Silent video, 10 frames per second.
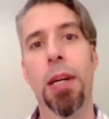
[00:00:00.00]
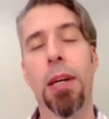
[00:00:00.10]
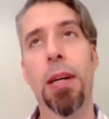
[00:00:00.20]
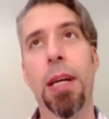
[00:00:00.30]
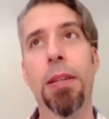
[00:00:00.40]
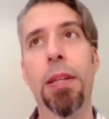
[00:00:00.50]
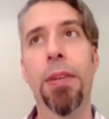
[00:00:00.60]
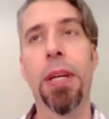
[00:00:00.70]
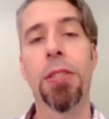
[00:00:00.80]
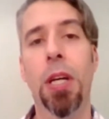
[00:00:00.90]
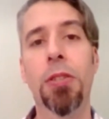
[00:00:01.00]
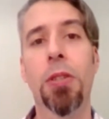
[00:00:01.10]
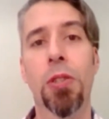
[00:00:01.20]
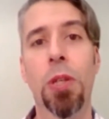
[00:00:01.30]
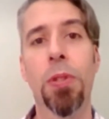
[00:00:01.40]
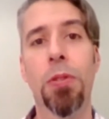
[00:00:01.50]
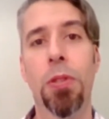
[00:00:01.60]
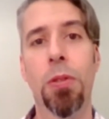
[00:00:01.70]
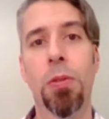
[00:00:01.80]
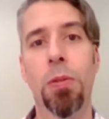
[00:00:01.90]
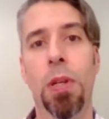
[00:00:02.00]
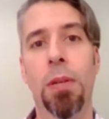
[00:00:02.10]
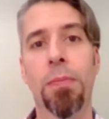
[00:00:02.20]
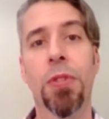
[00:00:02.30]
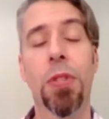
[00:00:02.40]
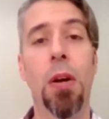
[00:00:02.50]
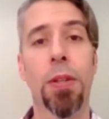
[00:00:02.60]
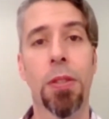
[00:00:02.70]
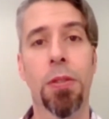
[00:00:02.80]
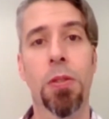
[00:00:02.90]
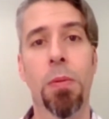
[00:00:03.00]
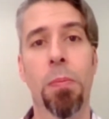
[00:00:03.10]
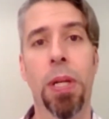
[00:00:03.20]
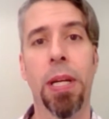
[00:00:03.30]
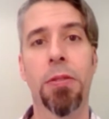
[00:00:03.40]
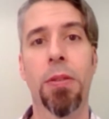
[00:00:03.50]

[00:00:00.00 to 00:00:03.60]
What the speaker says: And that does contribute to solids at the treatment plant,